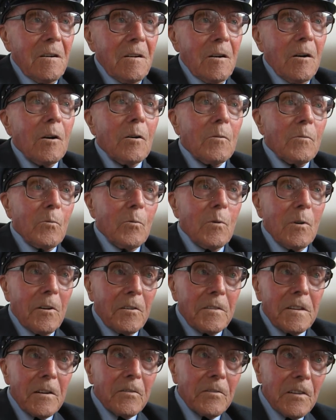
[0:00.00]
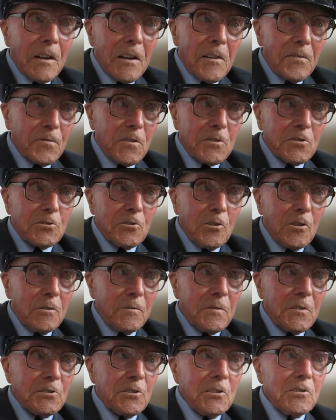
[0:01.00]
Well, I never left the
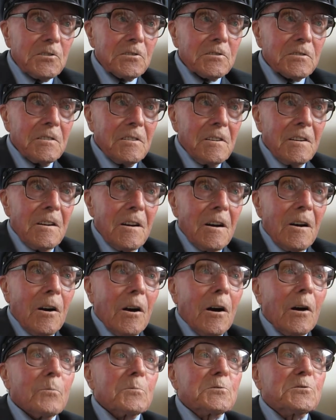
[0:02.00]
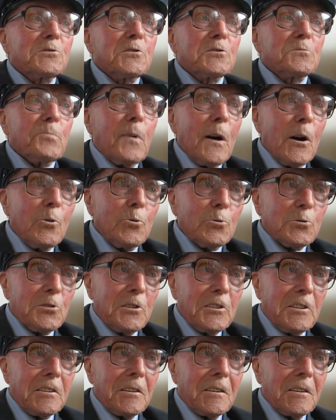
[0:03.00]
services, I was just
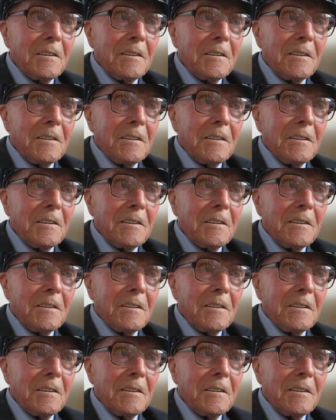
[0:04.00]
posted.